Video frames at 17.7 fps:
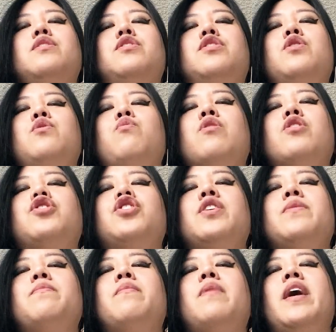to
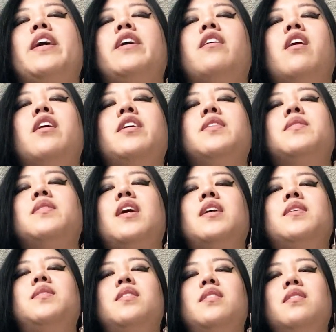worship my goddess
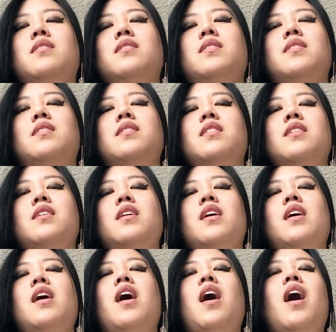essence.
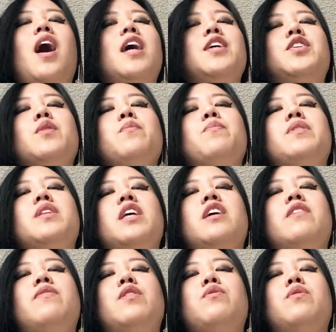I don't
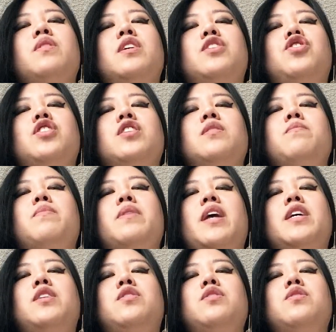believe in religion, but
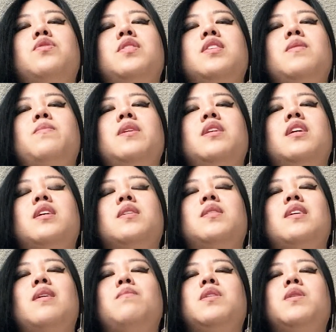I do see
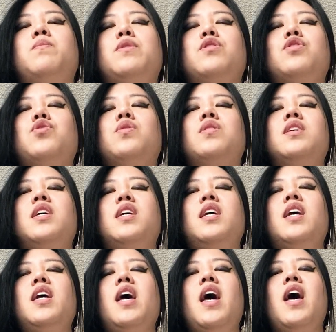BDSM
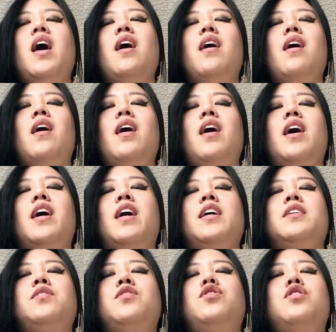spiritually
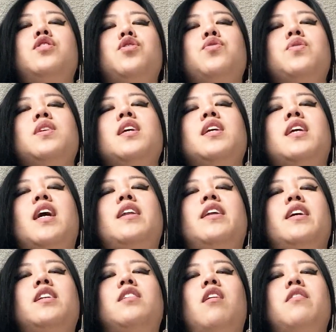and usually get
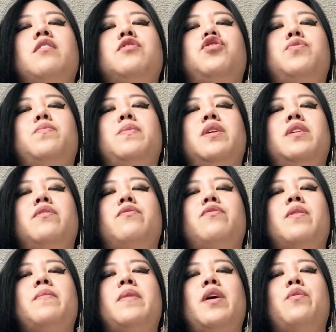acknowledgement
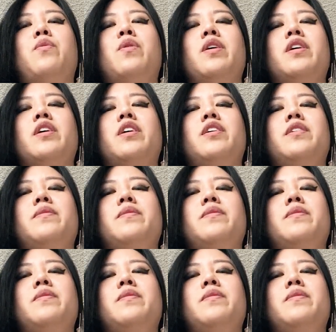from my work.